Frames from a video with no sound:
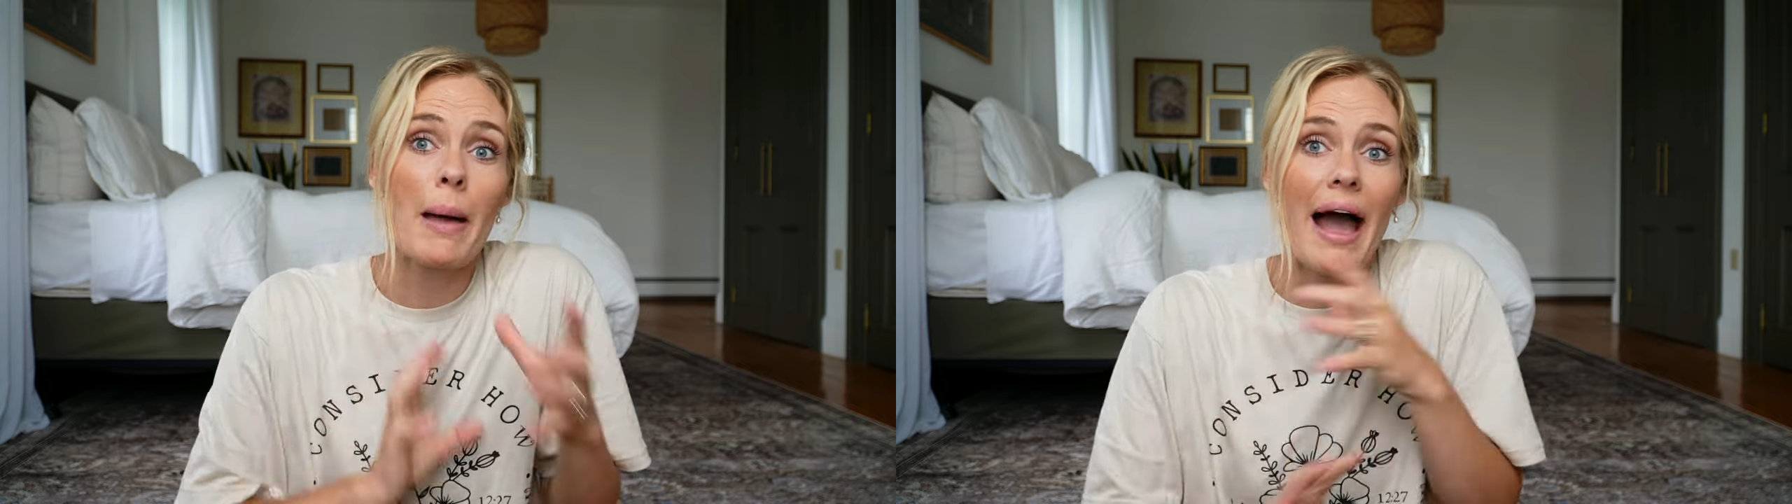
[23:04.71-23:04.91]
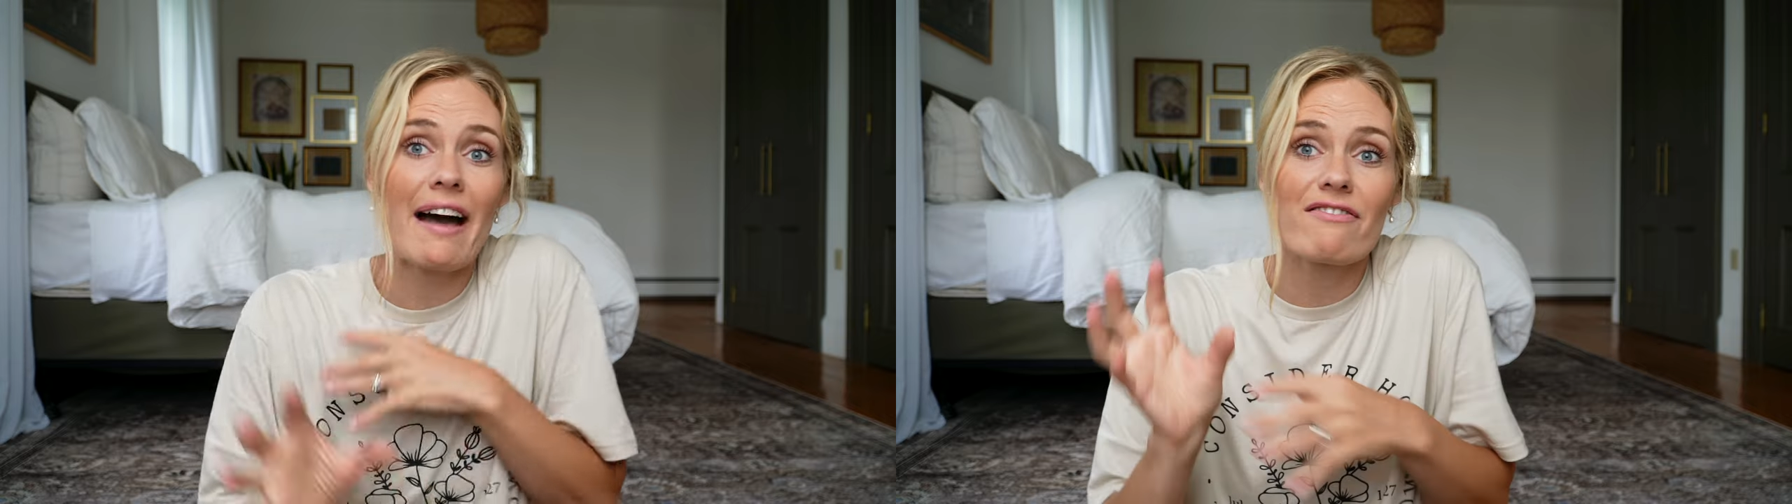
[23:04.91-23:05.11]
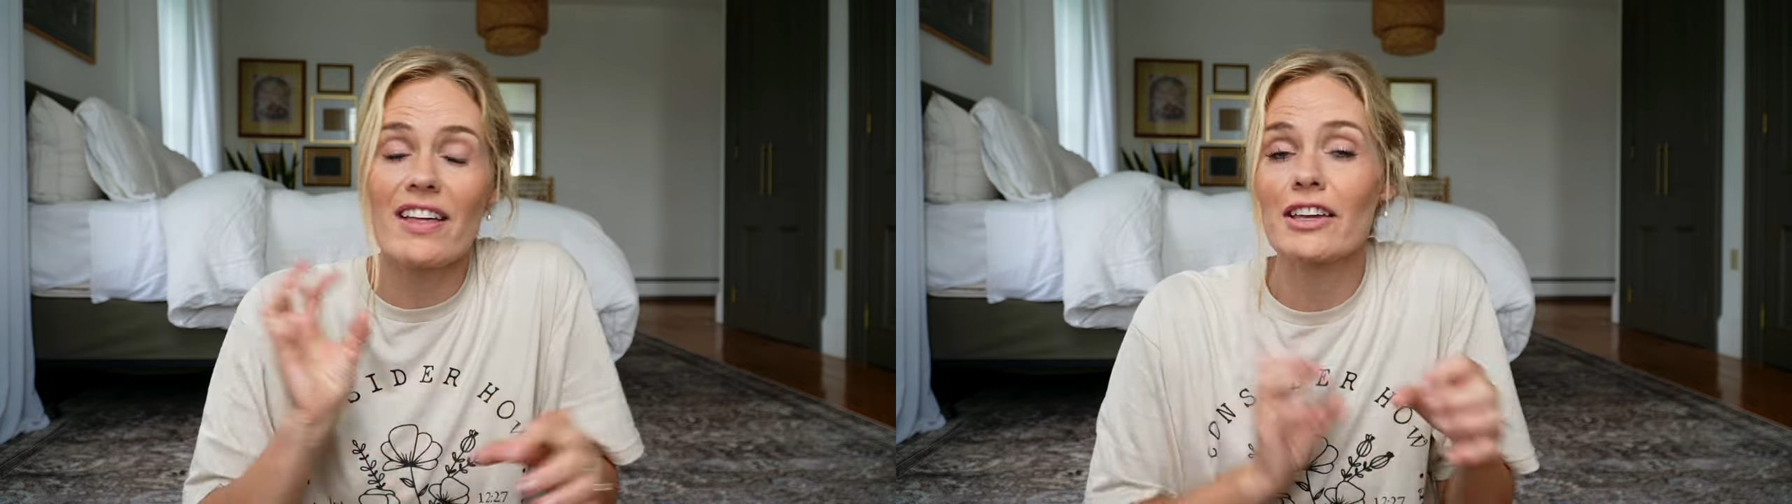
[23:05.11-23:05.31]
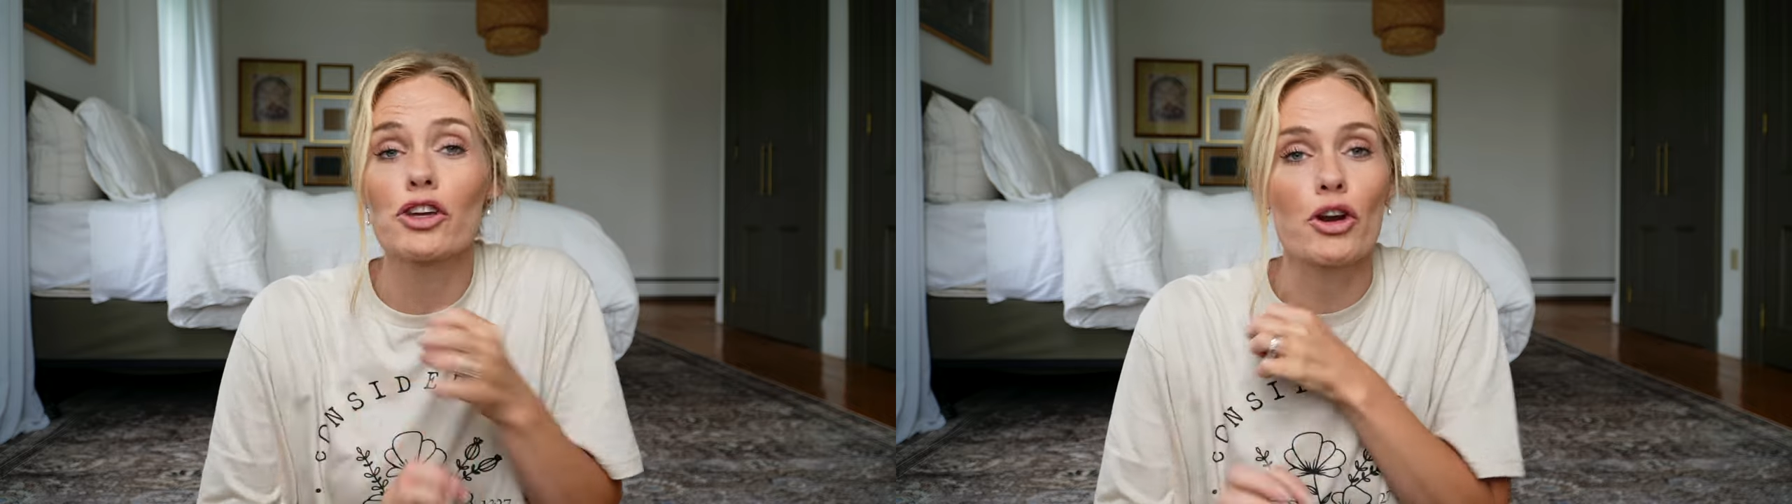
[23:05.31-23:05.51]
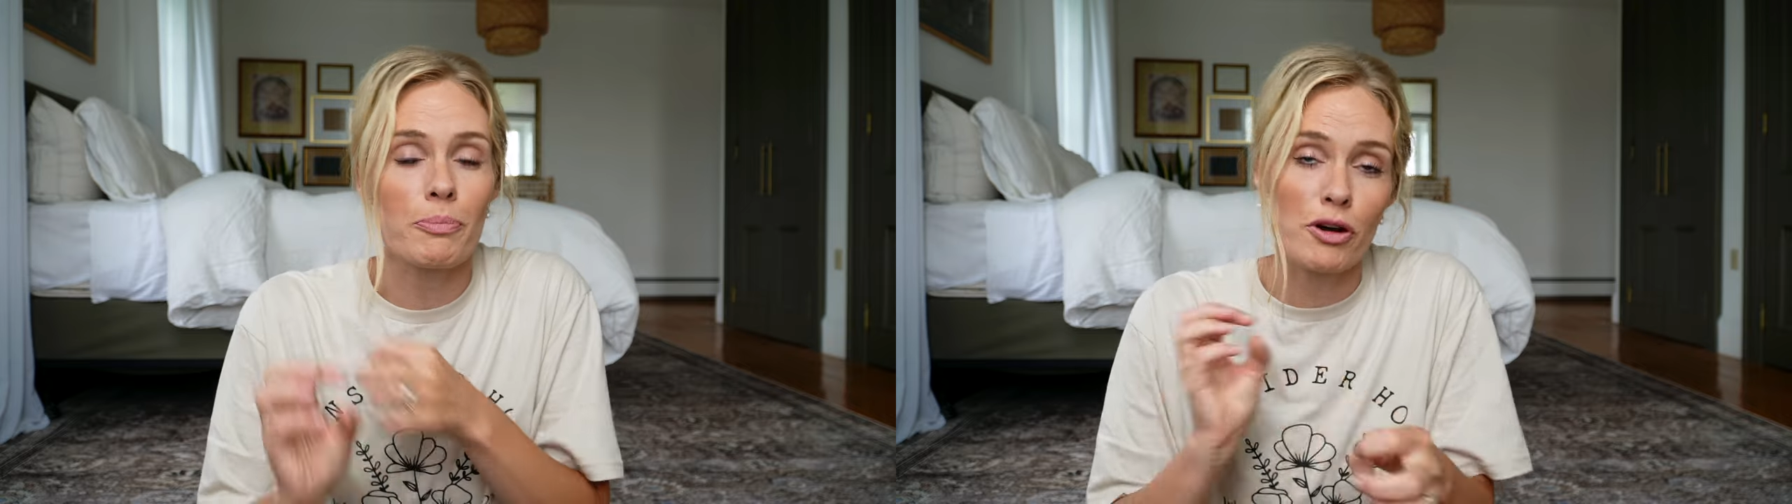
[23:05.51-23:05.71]
have like
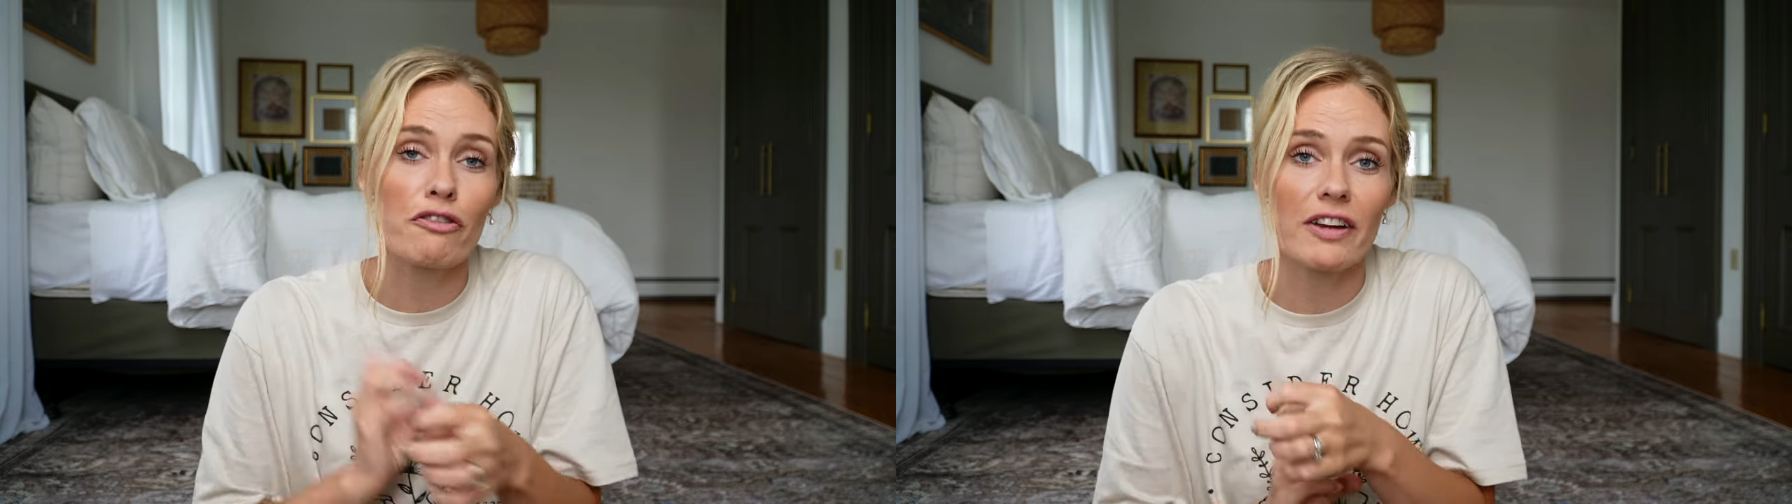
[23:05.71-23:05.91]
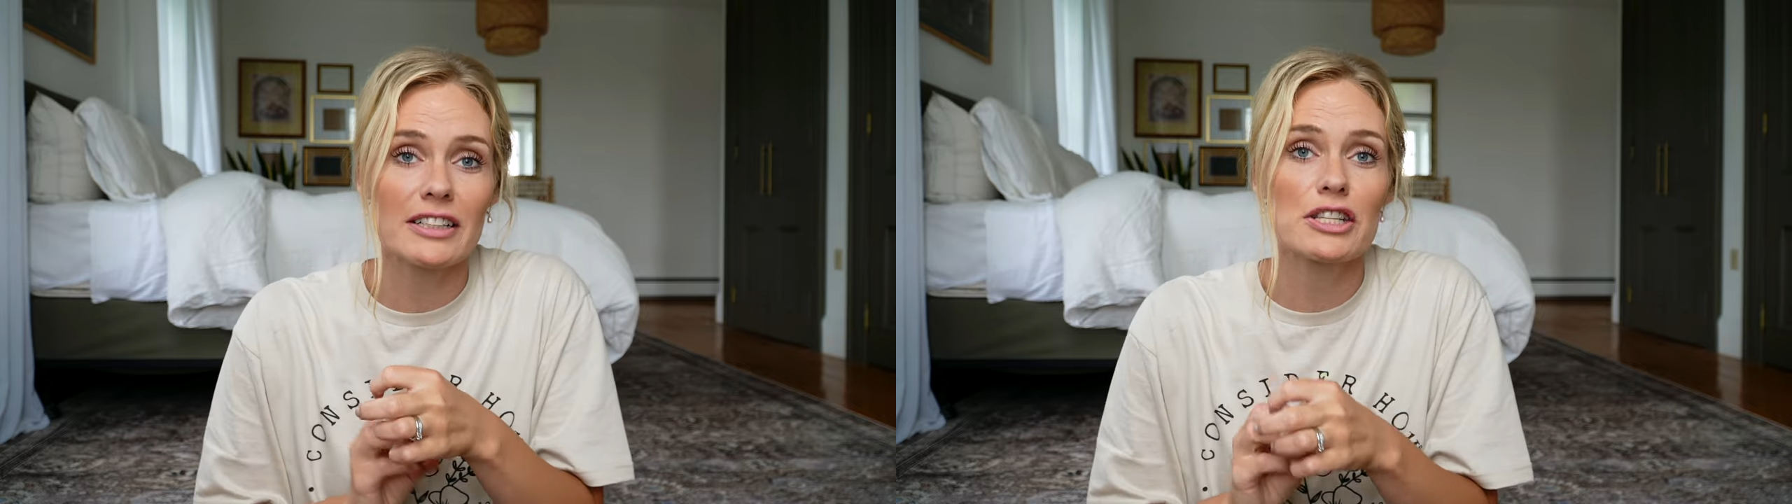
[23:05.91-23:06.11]
your perfect